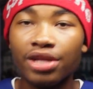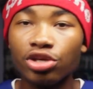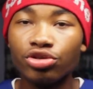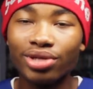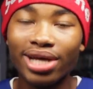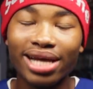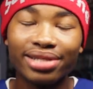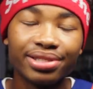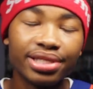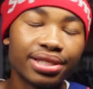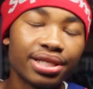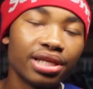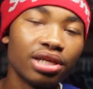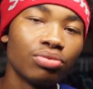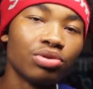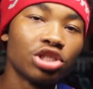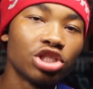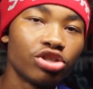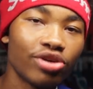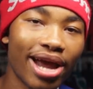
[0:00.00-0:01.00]
Did you guys think that it
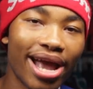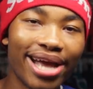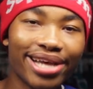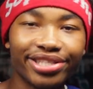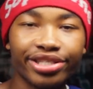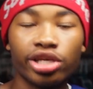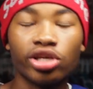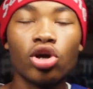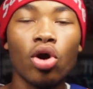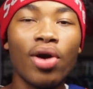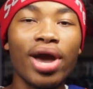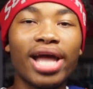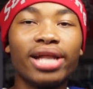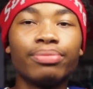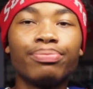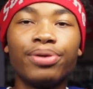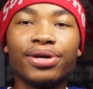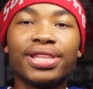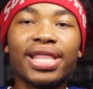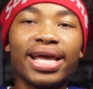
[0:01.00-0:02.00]
was trash? Go ahead
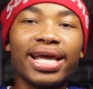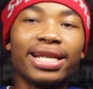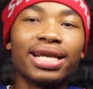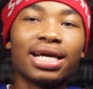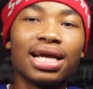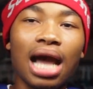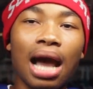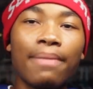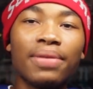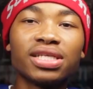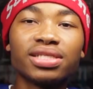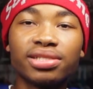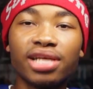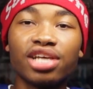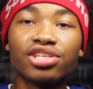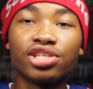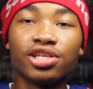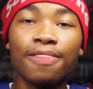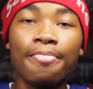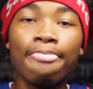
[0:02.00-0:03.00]
and put that in the comment
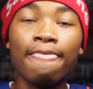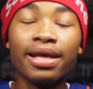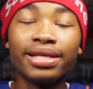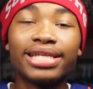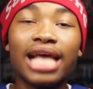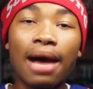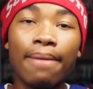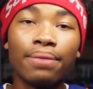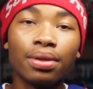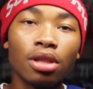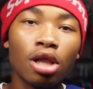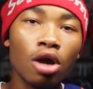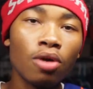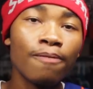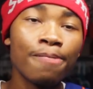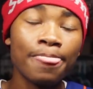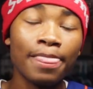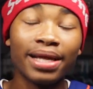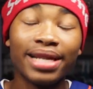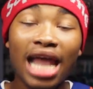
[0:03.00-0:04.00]
section down
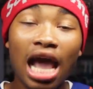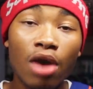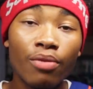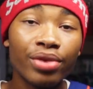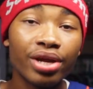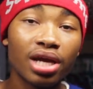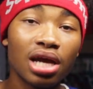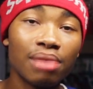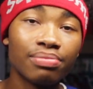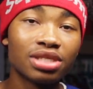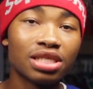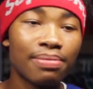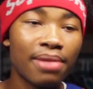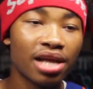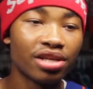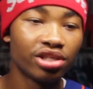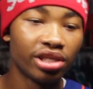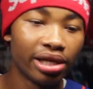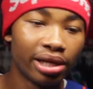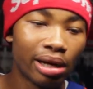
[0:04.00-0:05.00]
below. Now, when it comes to
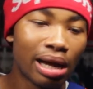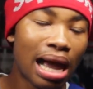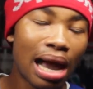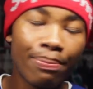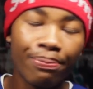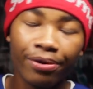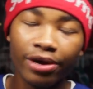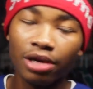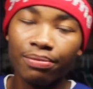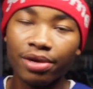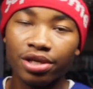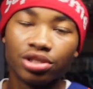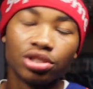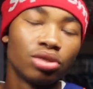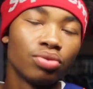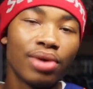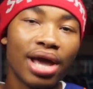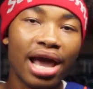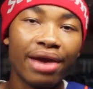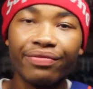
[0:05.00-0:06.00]
my channel, I pretty much
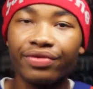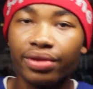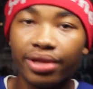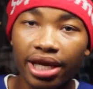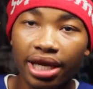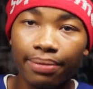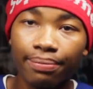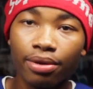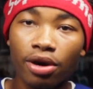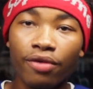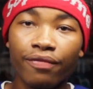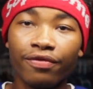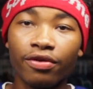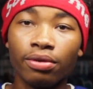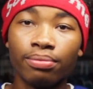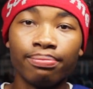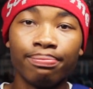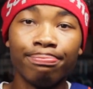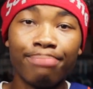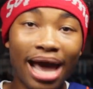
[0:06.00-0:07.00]
do everything, bro,
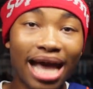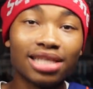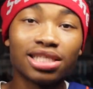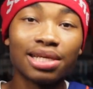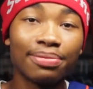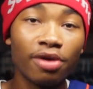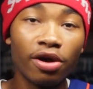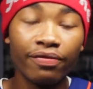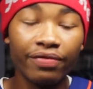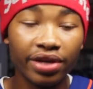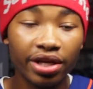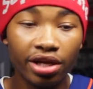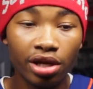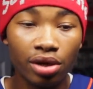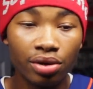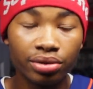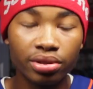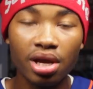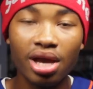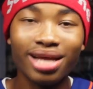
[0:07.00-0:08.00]
from basketball
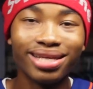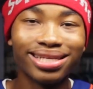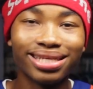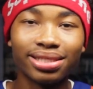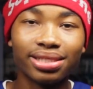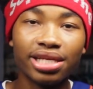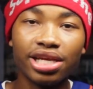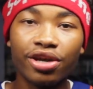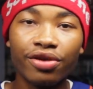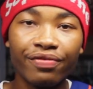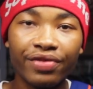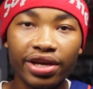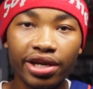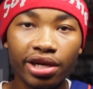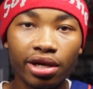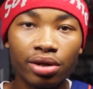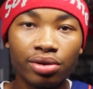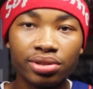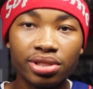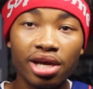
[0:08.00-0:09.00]
videos to sneaker
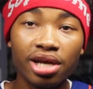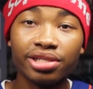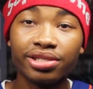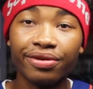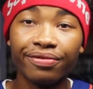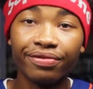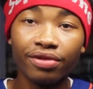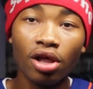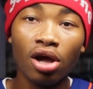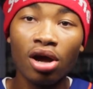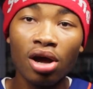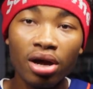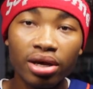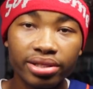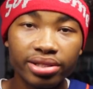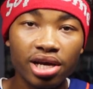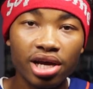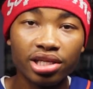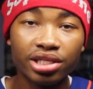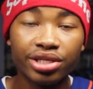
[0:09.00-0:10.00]
videos to
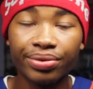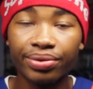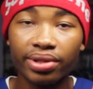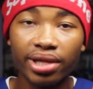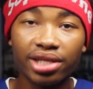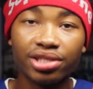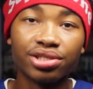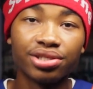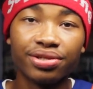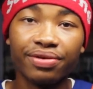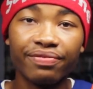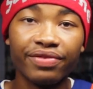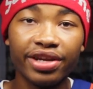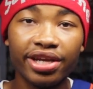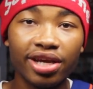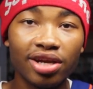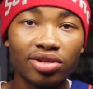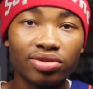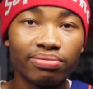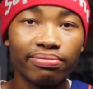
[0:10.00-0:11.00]
vlogs to relationship
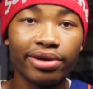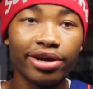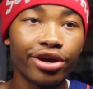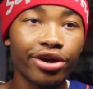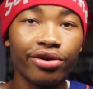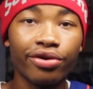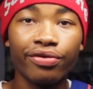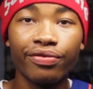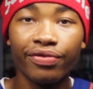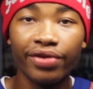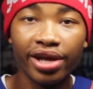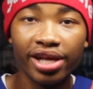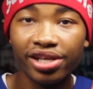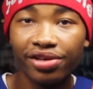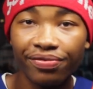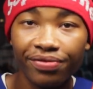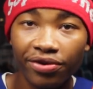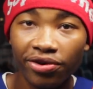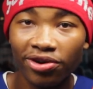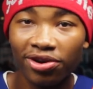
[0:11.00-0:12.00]
videos with my girlfriend,
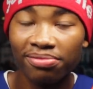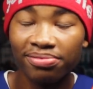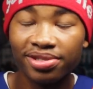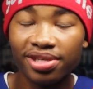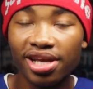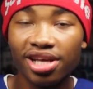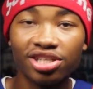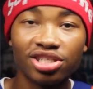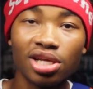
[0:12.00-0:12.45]
you feel what I'm saying?